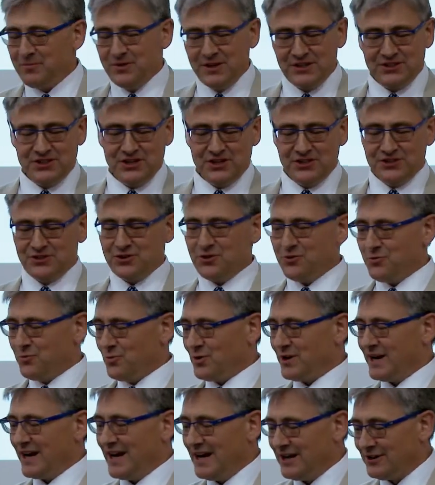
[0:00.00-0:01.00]
This is
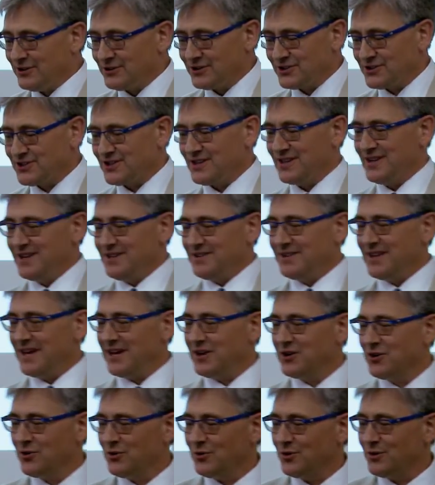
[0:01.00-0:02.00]
what else
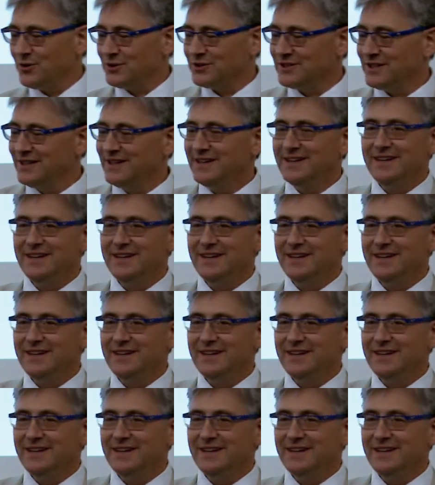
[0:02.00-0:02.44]
they caught.